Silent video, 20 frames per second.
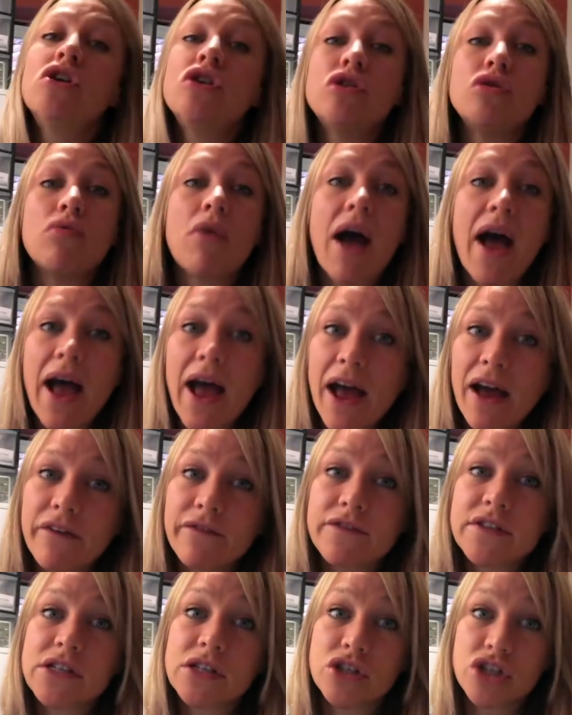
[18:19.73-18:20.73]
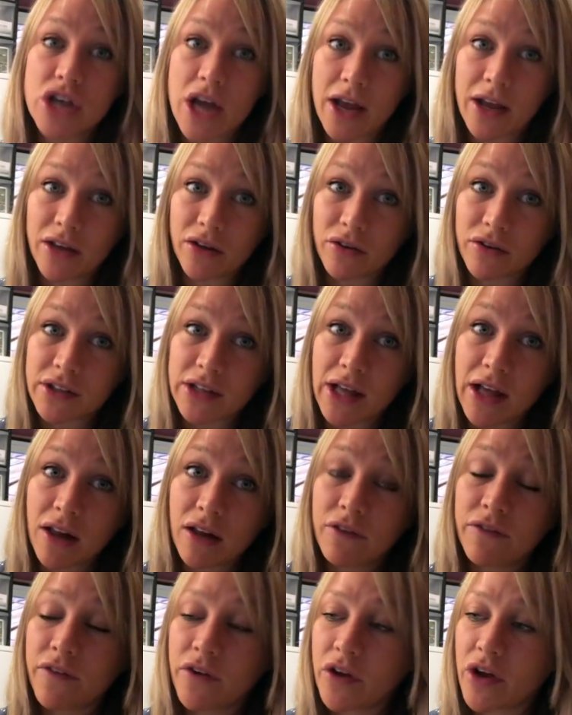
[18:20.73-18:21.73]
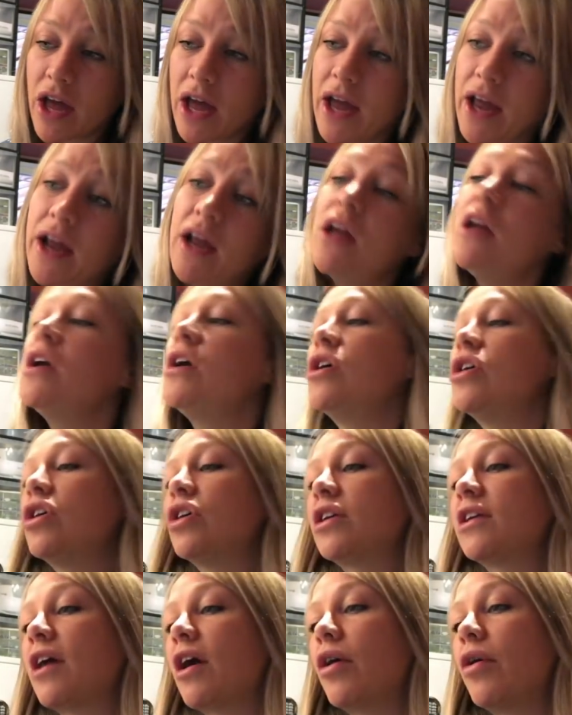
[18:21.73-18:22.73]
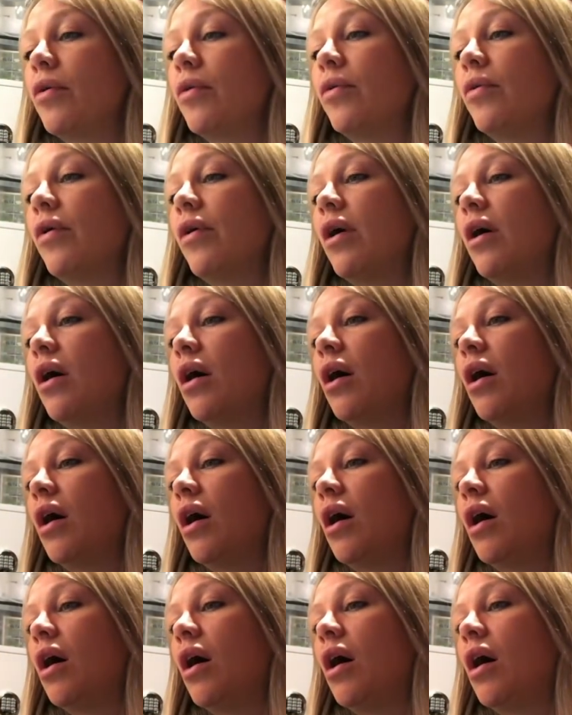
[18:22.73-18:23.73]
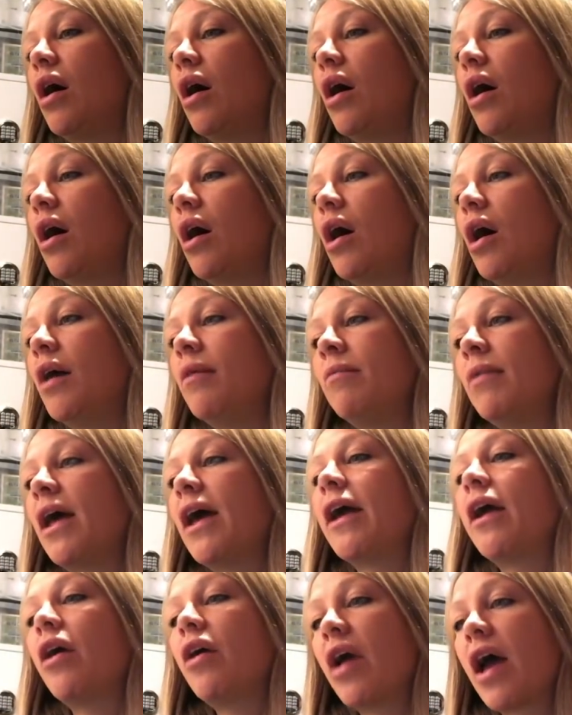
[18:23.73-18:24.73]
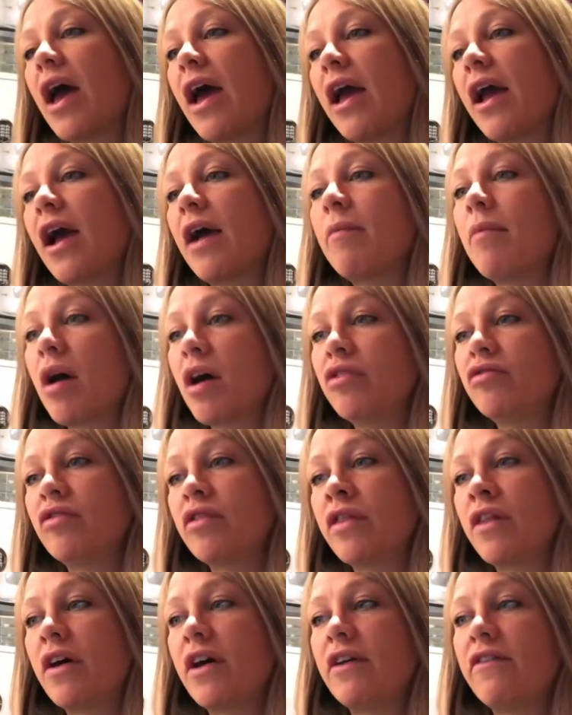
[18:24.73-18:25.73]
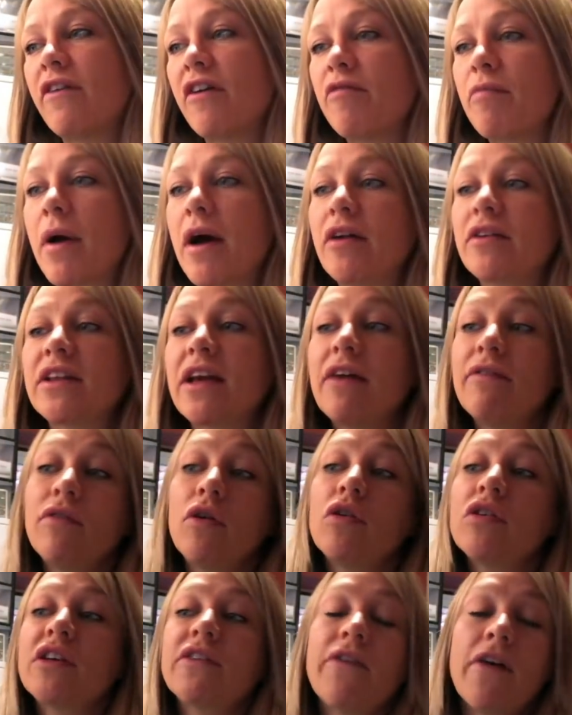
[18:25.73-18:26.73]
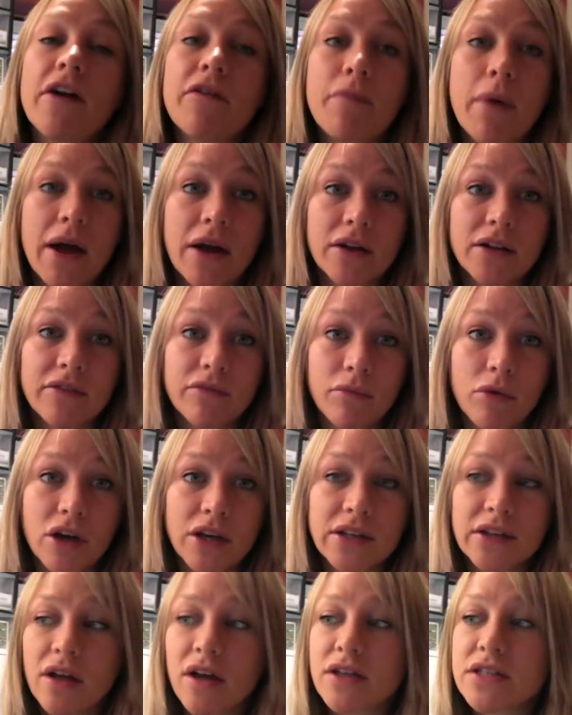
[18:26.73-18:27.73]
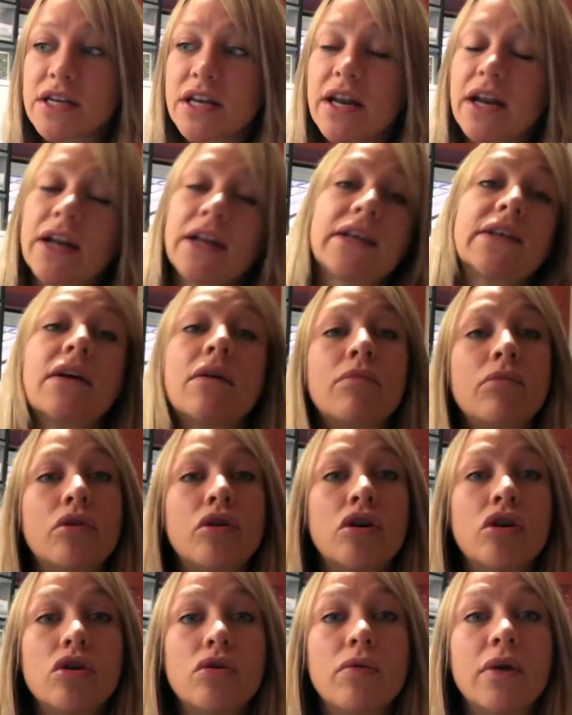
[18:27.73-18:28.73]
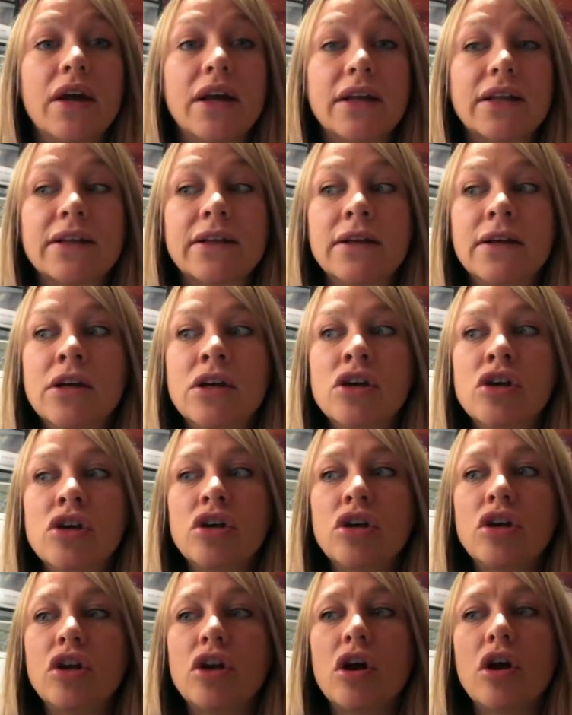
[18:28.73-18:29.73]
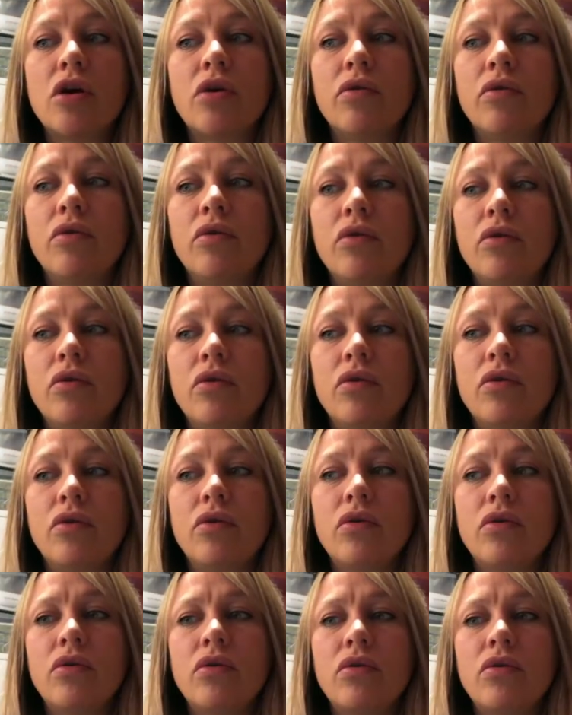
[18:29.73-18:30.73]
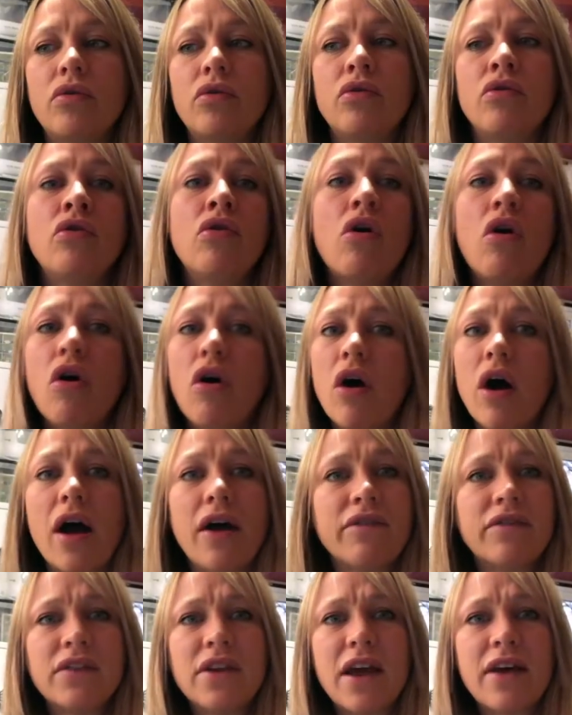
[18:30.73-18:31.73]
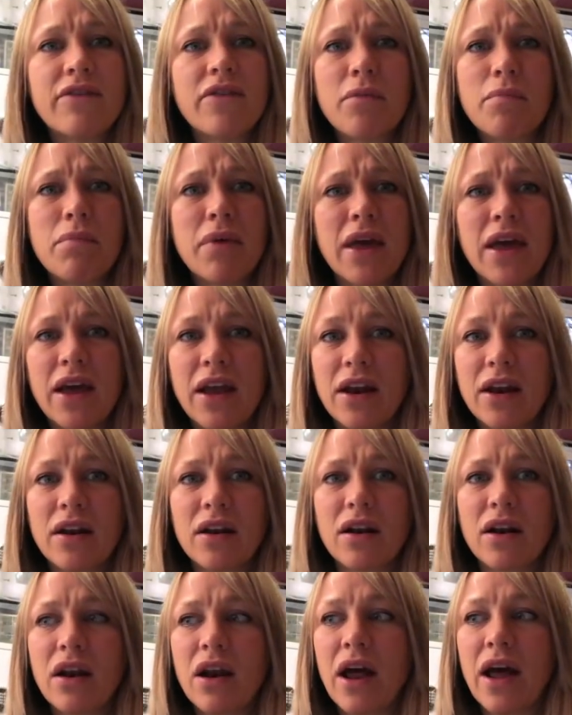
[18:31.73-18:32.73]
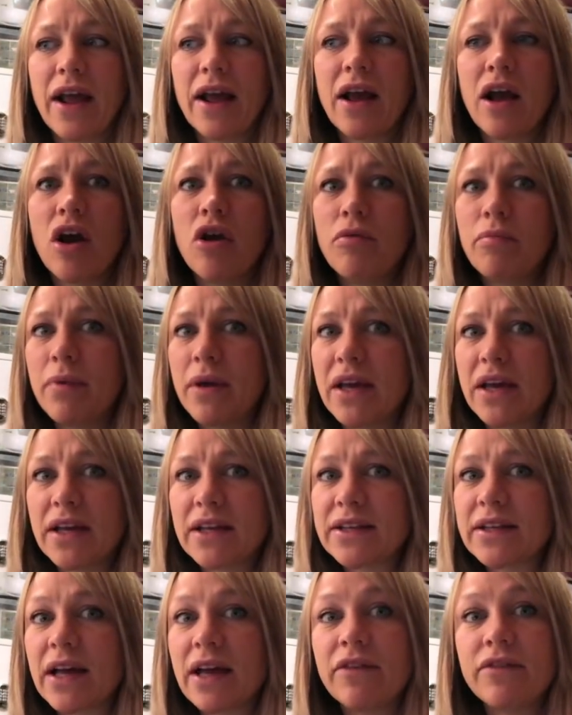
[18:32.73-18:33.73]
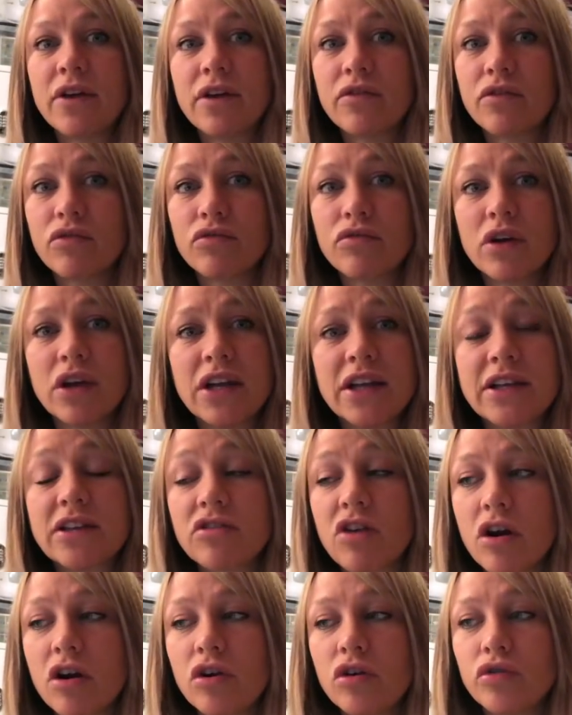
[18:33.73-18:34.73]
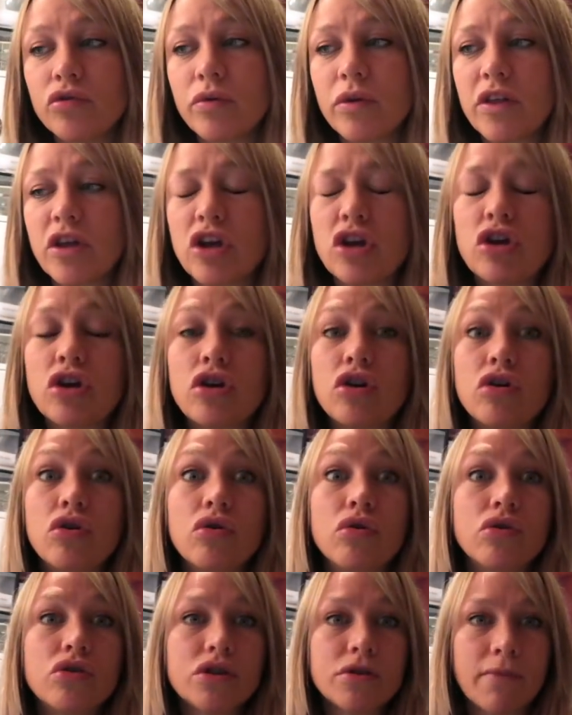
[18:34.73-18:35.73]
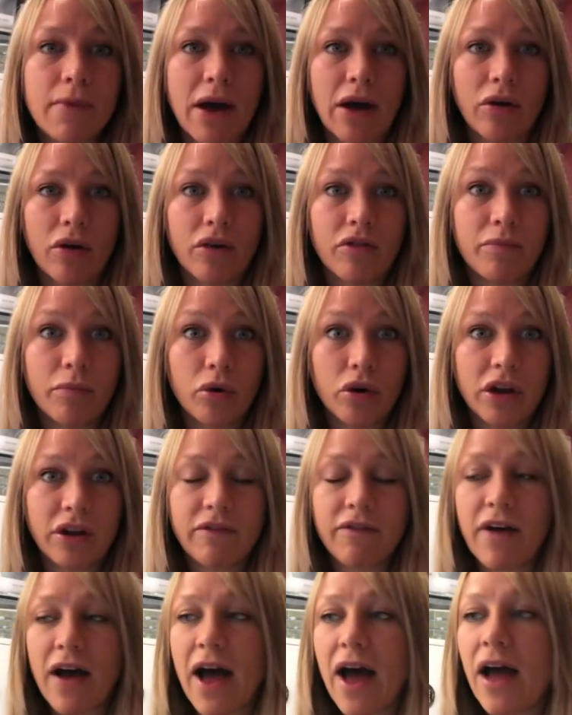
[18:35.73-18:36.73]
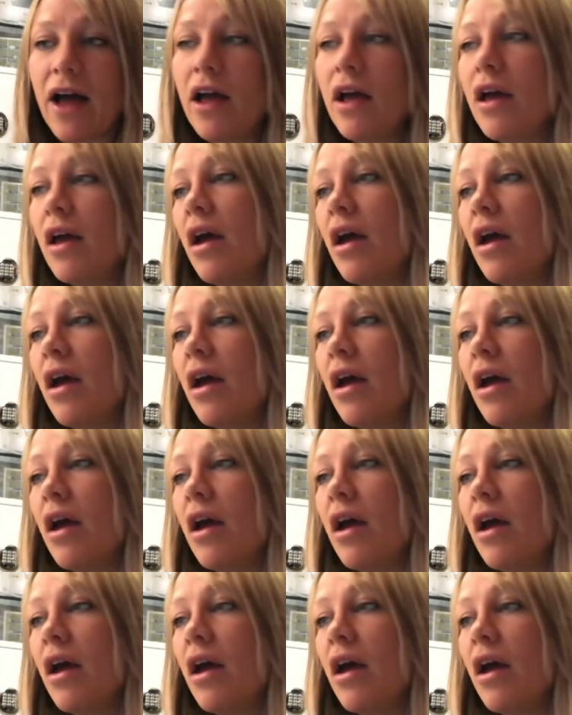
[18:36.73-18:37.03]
You have to check yourself, okay? So I'm like, okay, I'm 135 pounds. I've lost 5 pounds from where I started. And as someone who is, you know, I've never been like obese. I've never really struggled with a huge amount of body fat.